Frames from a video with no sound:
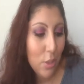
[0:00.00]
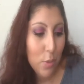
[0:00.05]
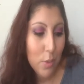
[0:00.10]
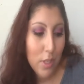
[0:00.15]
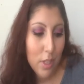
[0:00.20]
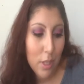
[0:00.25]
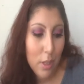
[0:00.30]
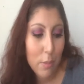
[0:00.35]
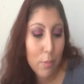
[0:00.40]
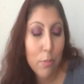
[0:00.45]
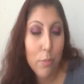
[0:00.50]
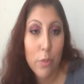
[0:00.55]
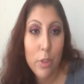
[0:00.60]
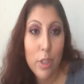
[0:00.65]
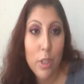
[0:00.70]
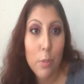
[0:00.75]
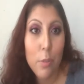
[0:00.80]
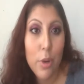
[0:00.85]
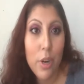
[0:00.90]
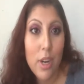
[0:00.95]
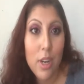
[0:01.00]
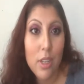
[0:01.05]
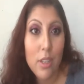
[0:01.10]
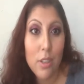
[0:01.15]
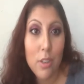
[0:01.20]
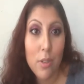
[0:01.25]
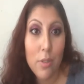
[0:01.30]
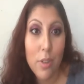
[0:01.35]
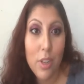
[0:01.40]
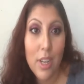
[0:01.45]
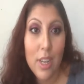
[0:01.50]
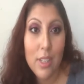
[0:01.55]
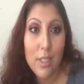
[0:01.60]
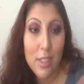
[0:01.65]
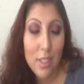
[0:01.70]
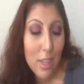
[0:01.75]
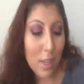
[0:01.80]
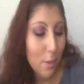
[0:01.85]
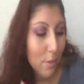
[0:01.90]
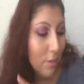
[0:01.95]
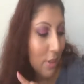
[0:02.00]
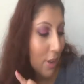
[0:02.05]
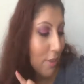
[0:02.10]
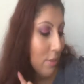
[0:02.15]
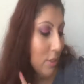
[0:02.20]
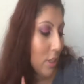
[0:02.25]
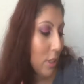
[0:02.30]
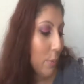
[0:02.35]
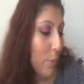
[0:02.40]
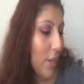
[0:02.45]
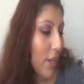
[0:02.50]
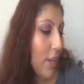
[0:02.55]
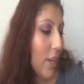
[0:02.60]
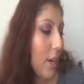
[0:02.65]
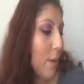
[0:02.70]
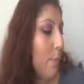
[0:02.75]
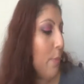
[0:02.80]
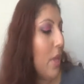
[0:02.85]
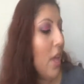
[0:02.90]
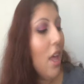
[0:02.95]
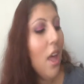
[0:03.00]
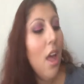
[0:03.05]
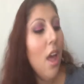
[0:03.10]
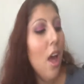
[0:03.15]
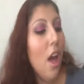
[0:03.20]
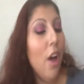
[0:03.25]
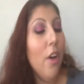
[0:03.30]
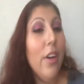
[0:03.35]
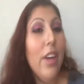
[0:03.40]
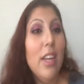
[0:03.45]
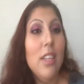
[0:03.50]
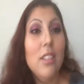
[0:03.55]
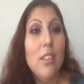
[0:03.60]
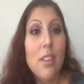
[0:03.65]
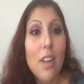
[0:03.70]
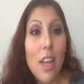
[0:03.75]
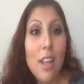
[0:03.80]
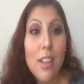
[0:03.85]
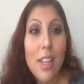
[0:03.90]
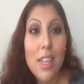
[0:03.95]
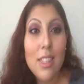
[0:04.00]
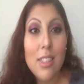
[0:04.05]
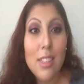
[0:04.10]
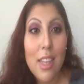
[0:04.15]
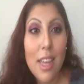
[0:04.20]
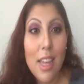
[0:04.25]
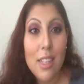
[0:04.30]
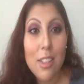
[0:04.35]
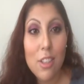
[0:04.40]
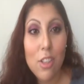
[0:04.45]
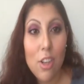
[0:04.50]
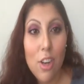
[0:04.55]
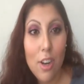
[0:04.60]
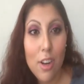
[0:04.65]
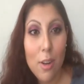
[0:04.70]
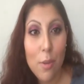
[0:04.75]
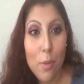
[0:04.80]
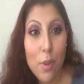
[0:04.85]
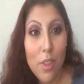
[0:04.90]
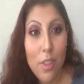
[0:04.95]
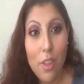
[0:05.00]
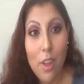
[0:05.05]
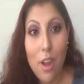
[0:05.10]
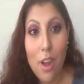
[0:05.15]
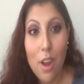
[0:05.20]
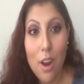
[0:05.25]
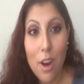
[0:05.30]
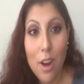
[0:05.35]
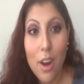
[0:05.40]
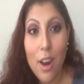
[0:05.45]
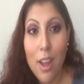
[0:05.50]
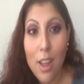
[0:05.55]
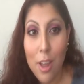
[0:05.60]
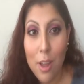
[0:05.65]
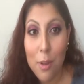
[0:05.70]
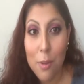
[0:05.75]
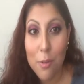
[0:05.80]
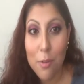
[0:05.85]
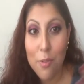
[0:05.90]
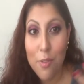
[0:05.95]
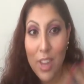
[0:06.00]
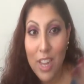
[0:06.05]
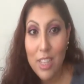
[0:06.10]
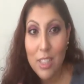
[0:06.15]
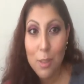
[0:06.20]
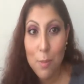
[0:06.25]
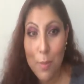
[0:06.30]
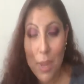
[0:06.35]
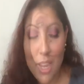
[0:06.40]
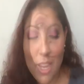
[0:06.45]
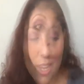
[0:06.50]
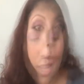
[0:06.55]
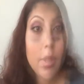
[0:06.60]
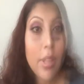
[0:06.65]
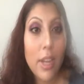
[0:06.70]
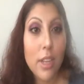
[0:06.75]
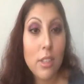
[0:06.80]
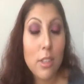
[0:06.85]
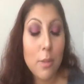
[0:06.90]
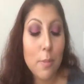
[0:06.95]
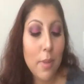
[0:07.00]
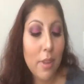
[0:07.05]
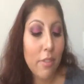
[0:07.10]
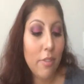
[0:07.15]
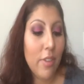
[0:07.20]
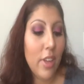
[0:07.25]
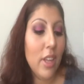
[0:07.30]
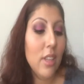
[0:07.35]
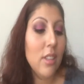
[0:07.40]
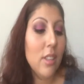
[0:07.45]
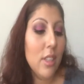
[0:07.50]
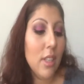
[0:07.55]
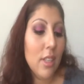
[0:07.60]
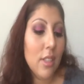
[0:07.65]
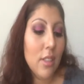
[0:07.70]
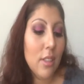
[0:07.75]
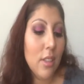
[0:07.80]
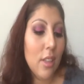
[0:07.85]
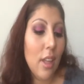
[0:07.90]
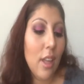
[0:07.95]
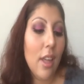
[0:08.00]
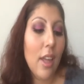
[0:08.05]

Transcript: it's really, really pretty. So if you guys see it, definitely pick it up. Okay, so now let's get started with our face makeup. That I applied to my face is